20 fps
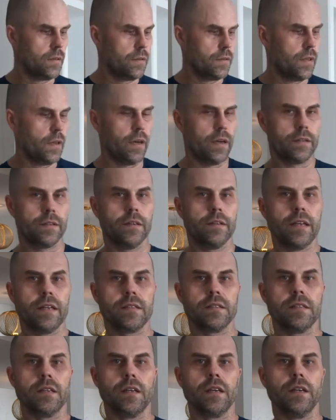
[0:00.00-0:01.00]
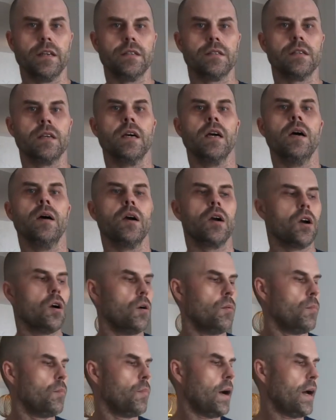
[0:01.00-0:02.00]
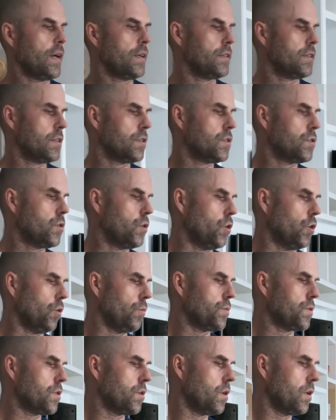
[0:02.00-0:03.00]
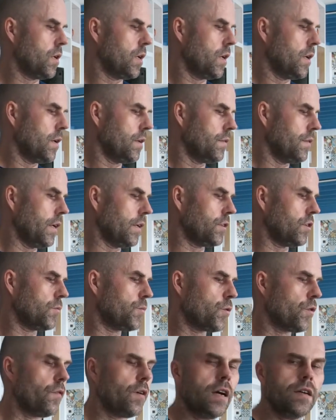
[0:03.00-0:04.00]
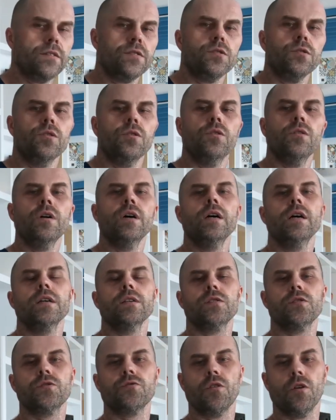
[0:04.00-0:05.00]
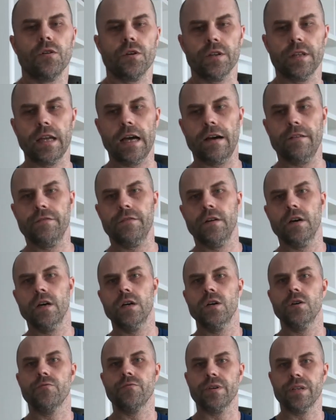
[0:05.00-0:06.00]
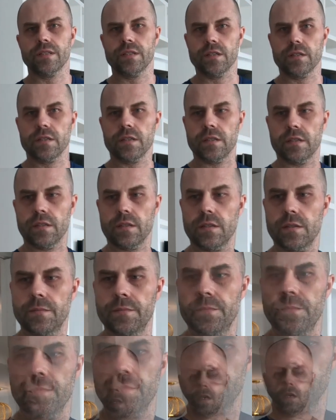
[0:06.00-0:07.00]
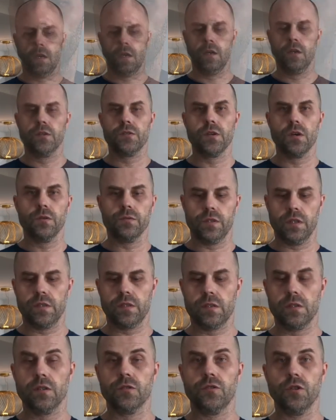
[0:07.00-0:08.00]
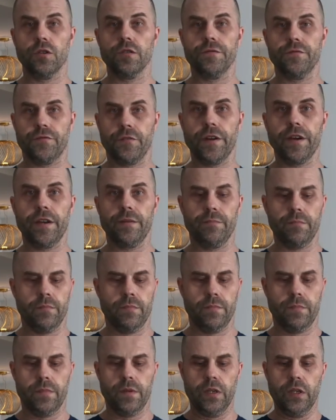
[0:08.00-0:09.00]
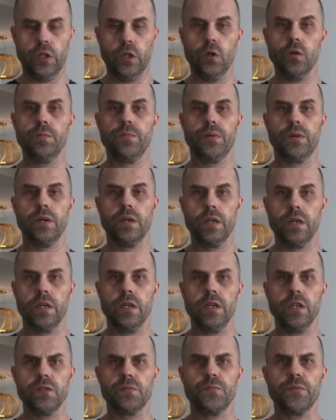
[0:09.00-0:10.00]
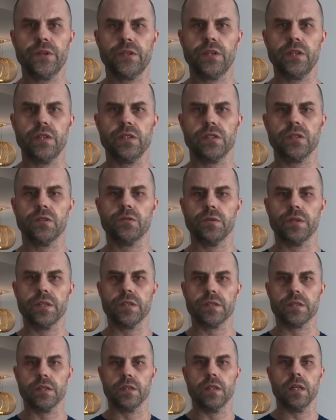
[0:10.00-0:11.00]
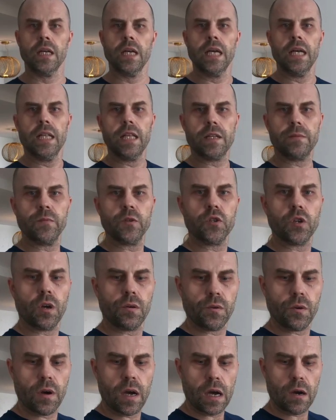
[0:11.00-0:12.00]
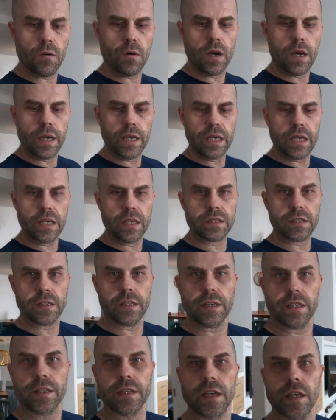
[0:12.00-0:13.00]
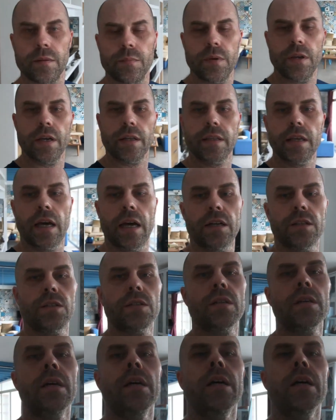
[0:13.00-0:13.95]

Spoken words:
The next thing is, combine these tubes that it provides you strong enough resistance. So this door frame loop is pretty easy to install. Let me show you how easily it can be attached